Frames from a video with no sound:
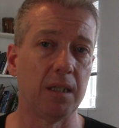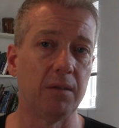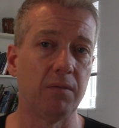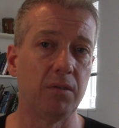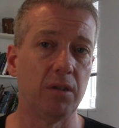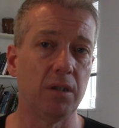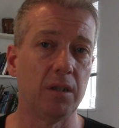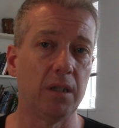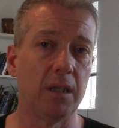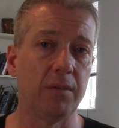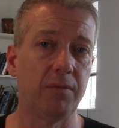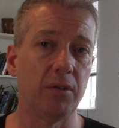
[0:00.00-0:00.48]

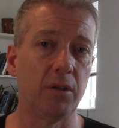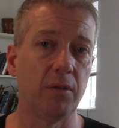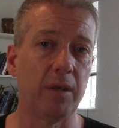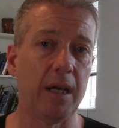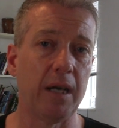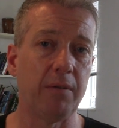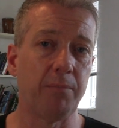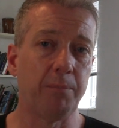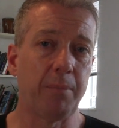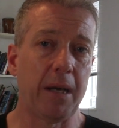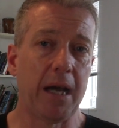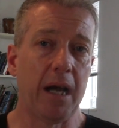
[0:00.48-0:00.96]
If you
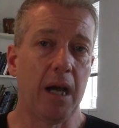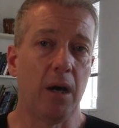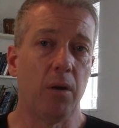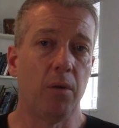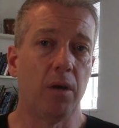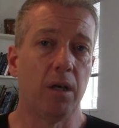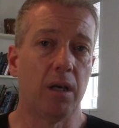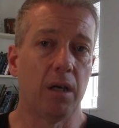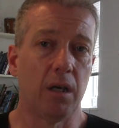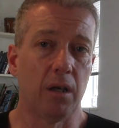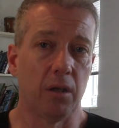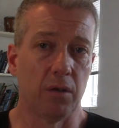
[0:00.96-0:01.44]
have
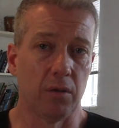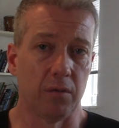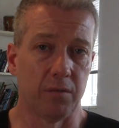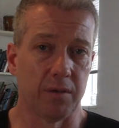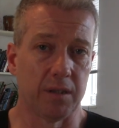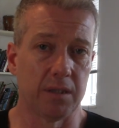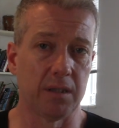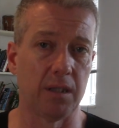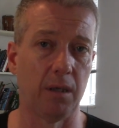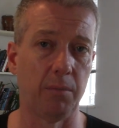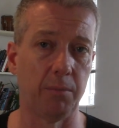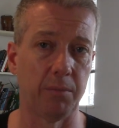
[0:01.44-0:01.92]
power
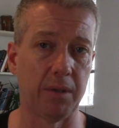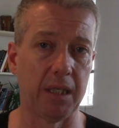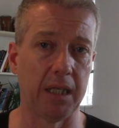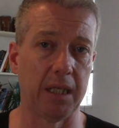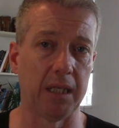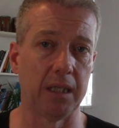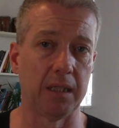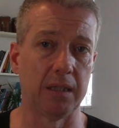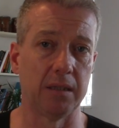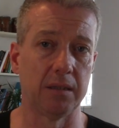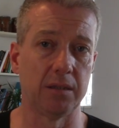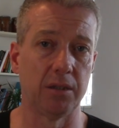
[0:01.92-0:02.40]
over
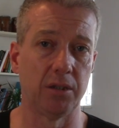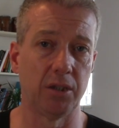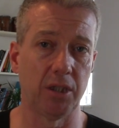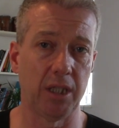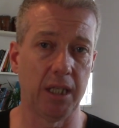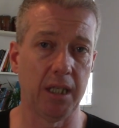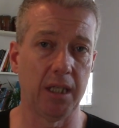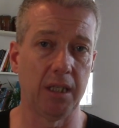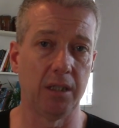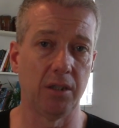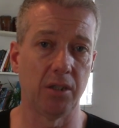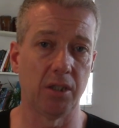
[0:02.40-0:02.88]
something to
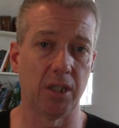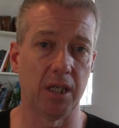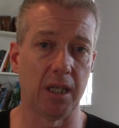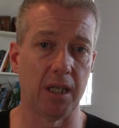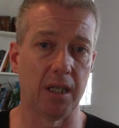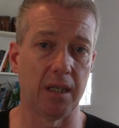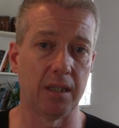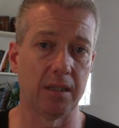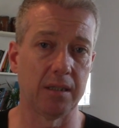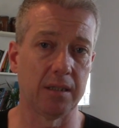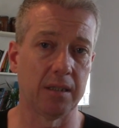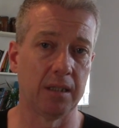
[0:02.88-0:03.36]
change
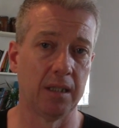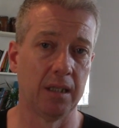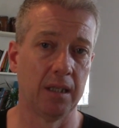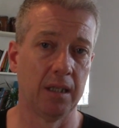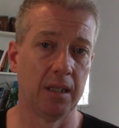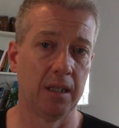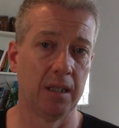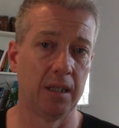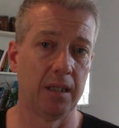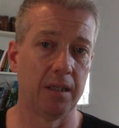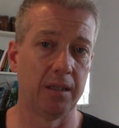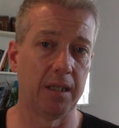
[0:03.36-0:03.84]
it,
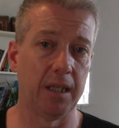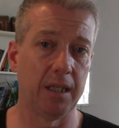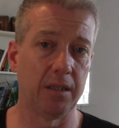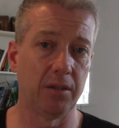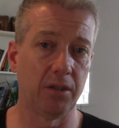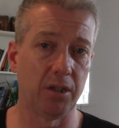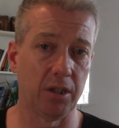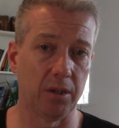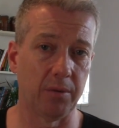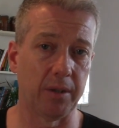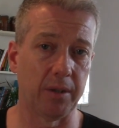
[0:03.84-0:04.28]
then do